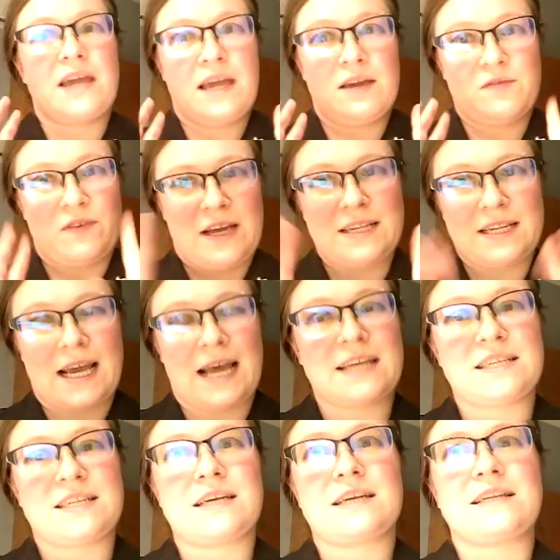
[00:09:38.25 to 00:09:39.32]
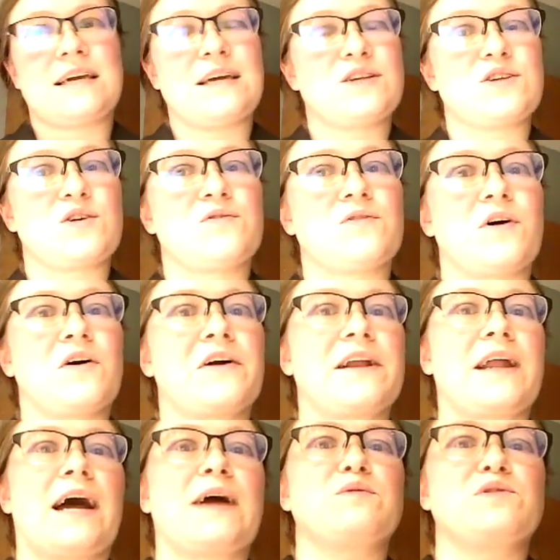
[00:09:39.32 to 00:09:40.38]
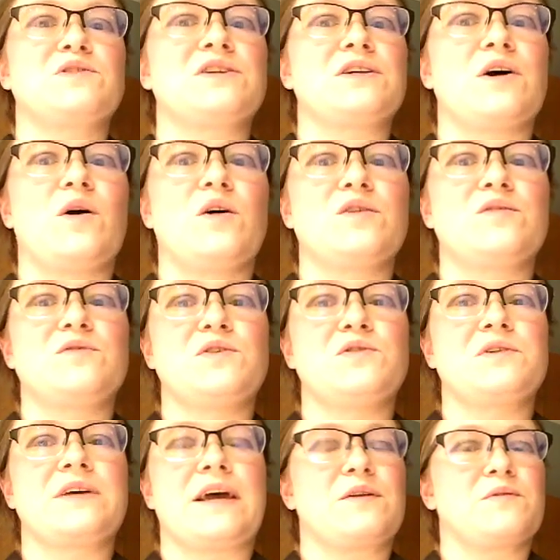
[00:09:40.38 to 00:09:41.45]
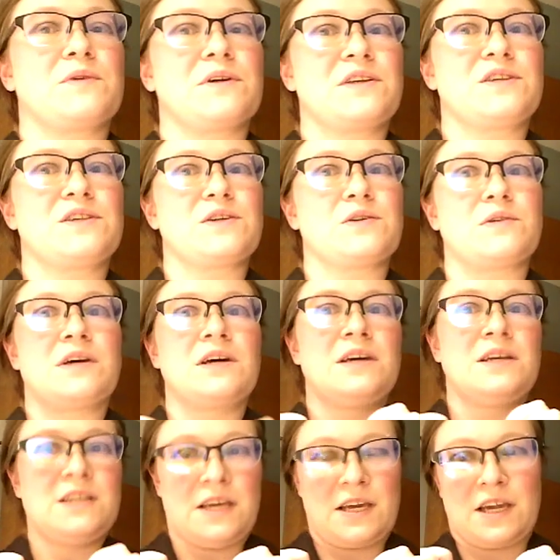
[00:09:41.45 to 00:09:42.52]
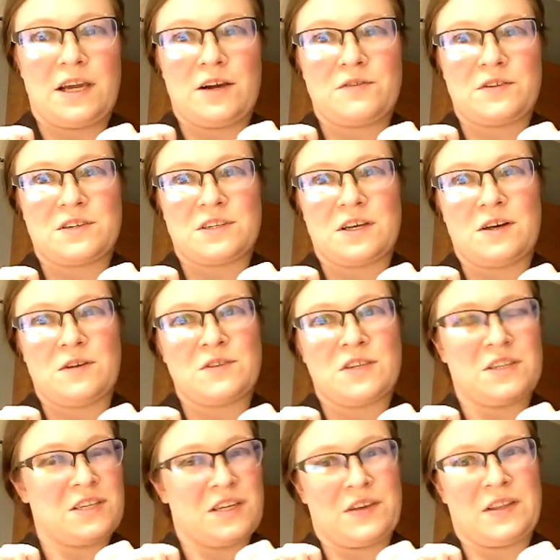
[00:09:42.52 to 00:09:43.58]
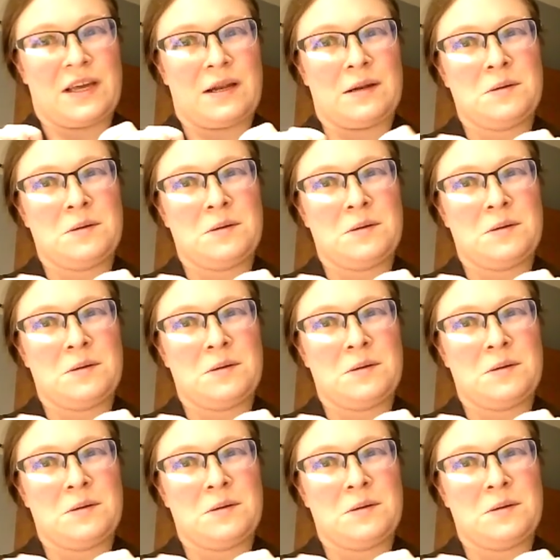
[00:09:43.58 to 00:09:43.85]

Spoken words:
a fantastic day so far, and I will see all of you again really soon. Take care of yourselves until then.